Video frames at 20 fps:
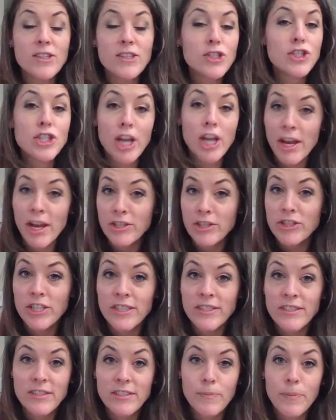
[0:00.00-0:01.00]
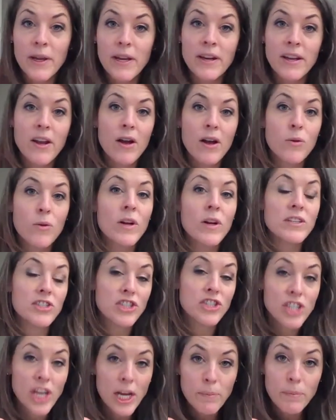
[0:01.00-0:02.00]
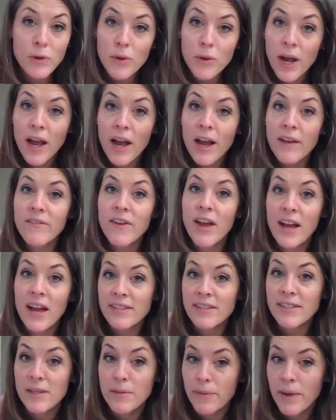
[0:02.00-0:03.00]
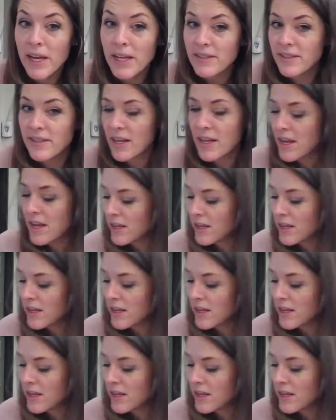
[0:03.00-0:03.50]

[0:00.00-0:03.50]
changes depending on what shape you have as the base.